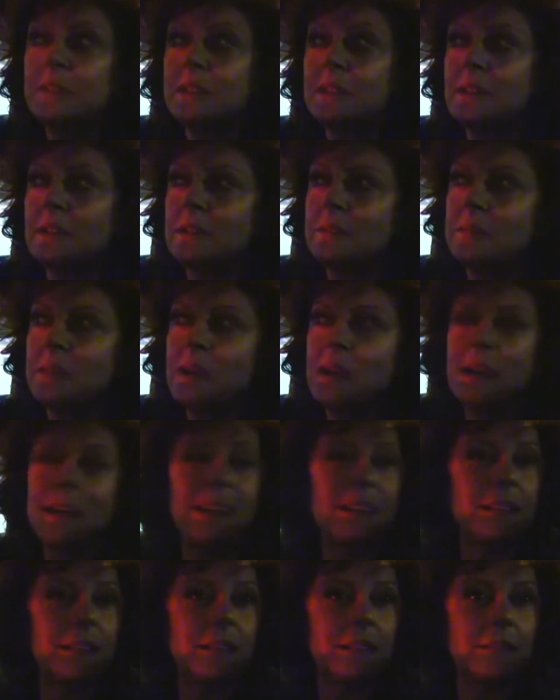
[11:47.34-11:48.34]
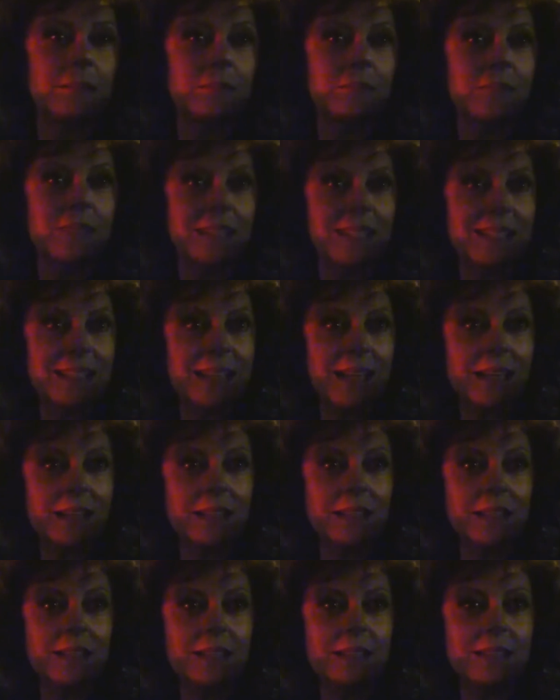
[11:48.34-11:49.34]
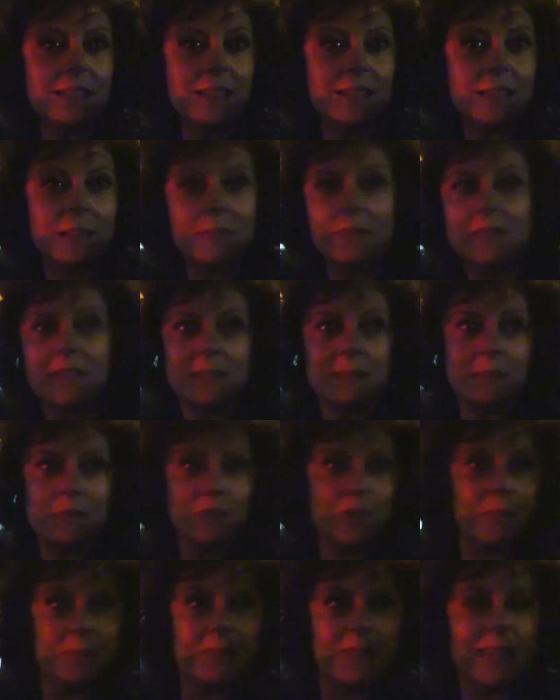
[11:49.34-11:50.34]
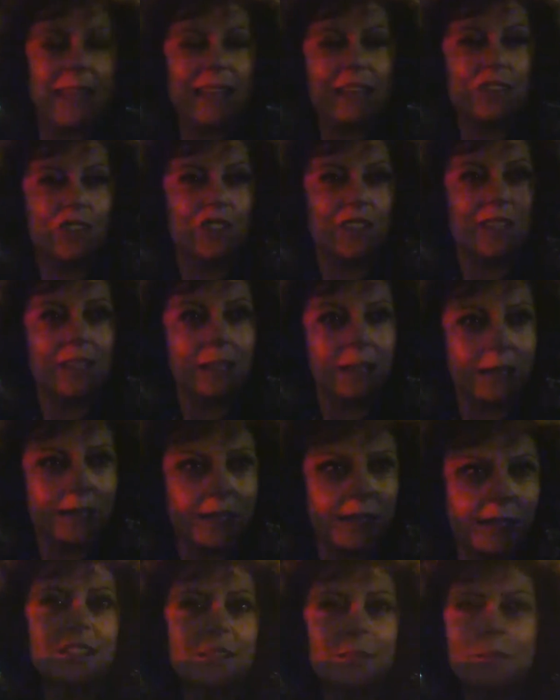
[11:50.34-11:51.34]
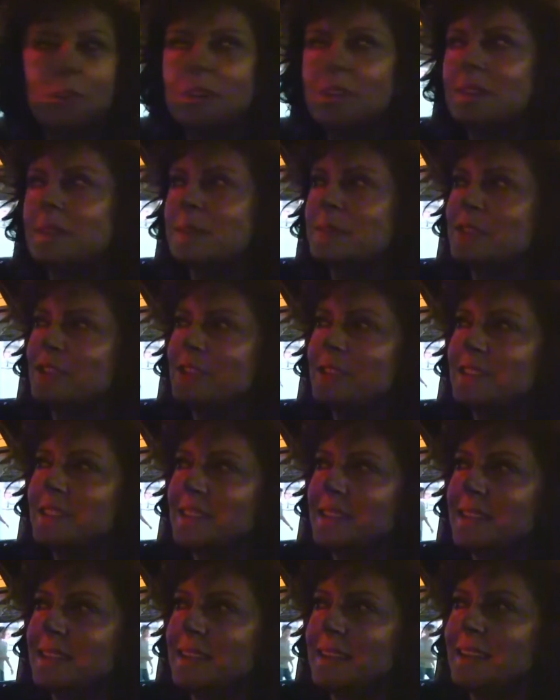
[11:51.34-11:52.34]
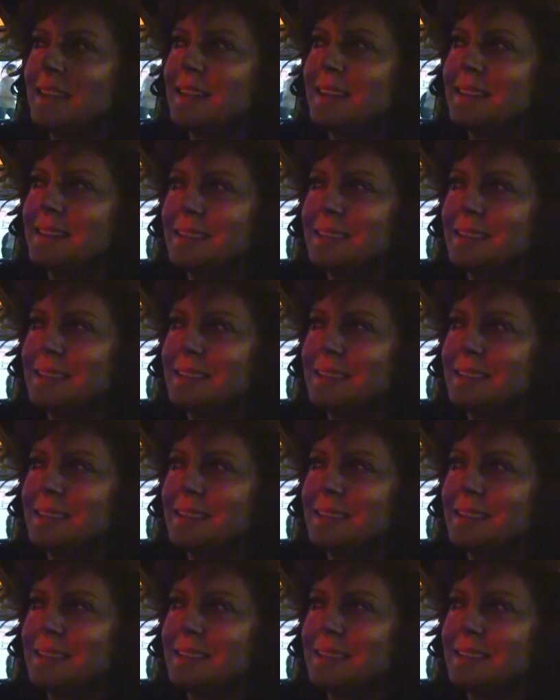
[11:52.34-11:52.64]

a little behind on what exactly it is, except it's supposed to be edgy. You bring long. edge to a party.